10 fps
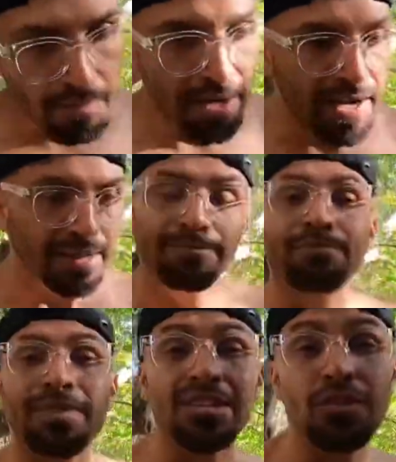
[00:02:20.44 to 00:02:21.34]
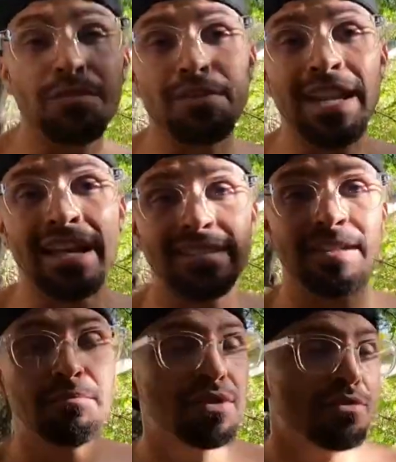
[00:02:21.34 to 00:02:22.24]
But super
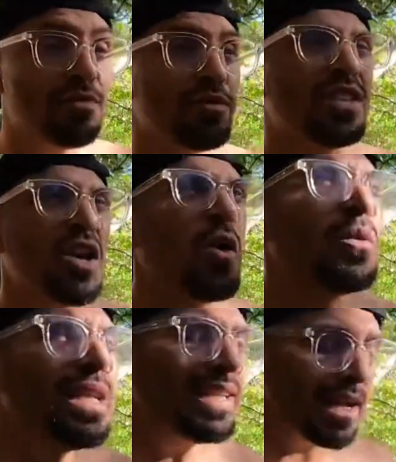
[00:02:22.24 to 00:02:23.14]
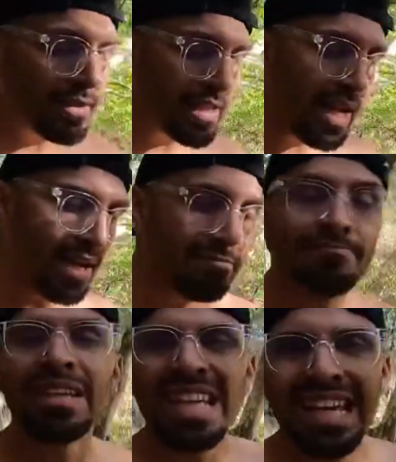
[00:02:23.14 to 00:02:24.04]
relaxing, beautiful. The only downside,
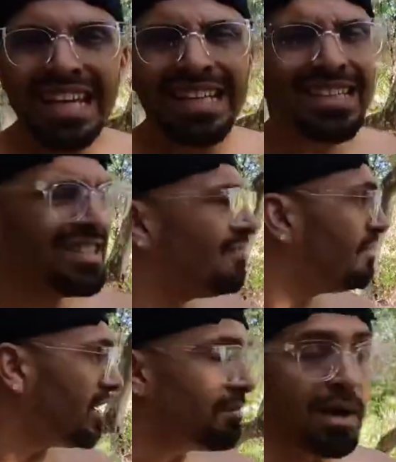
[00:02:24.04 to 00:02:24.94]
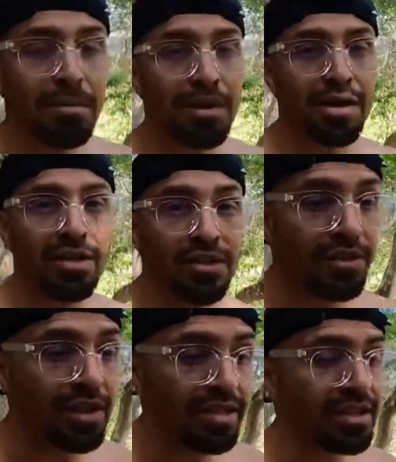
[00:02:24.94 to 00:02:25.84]
it is very popular,
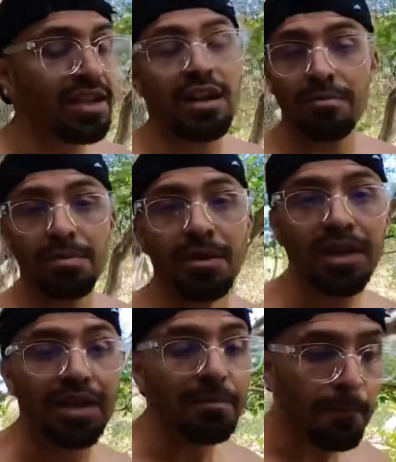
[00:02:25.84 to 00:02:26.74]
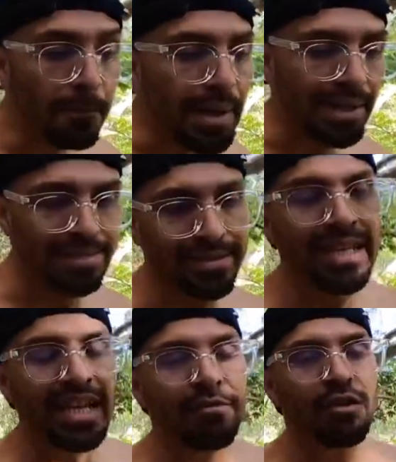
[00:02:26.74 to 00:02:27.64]
so there's a lot of people here. But
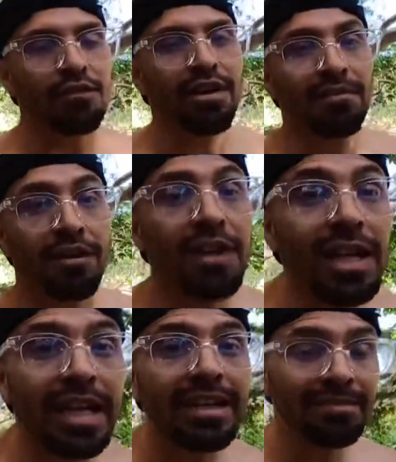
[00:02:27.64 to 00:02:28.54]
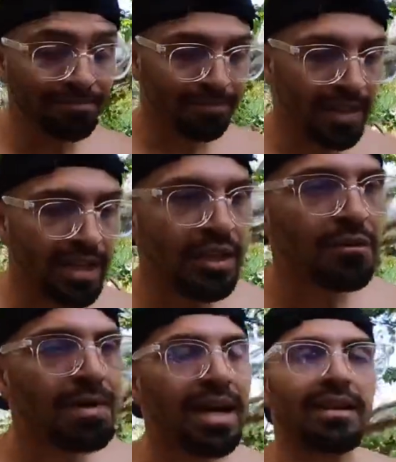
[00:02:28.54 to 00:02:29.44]
if you arrive early,
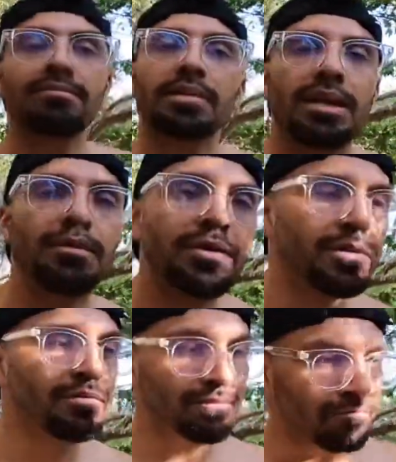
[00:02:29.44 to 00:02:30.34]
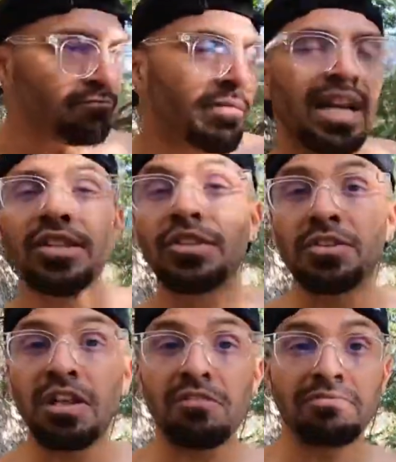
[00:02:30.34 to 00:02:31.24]
you might be able to get it to
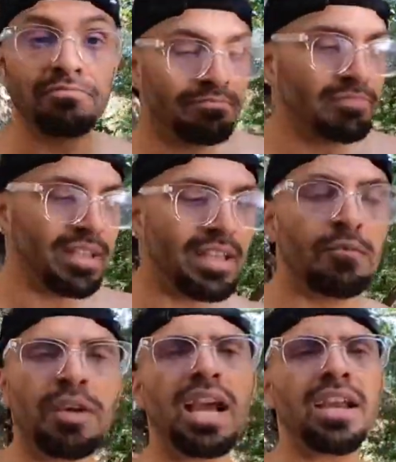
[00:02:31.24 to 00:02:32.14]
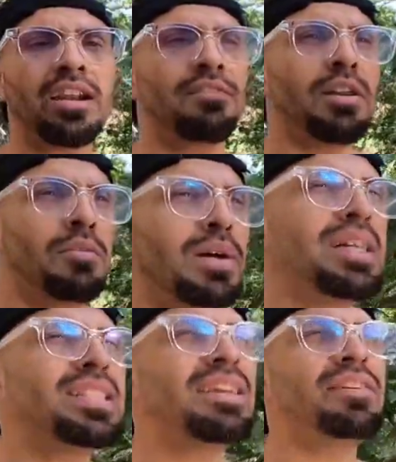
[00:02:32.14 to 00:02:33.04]
yourself. We got here around
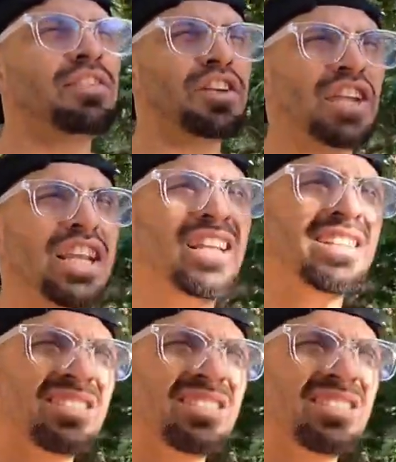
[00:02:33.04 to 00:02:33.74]
what, 7:30? No,